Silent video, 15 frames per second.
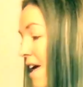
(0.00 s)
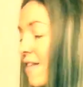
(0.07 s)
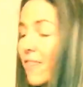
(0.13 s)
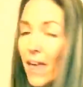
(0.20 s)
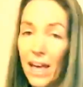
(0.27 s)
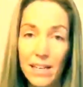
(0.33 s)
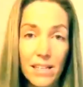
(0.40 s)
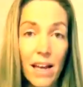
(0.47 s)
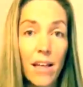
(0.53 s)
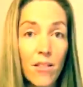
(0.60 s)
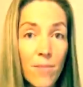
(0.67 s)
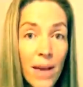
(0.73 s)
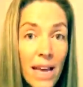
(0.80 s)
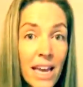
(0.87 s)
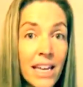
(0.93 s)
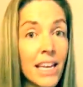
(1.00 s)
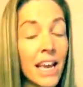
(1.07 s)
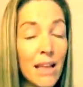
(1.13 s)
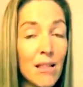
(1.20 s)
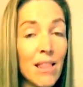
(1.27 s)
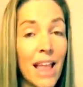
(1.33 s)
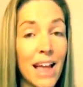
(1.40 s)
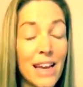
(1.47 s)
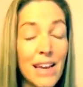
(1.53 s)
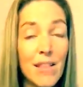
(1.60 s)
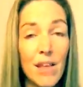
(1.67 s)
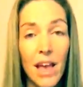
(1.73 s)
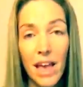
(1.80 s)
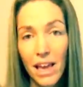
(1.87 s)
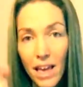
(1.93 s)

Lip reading: That does mean, yes, ladies,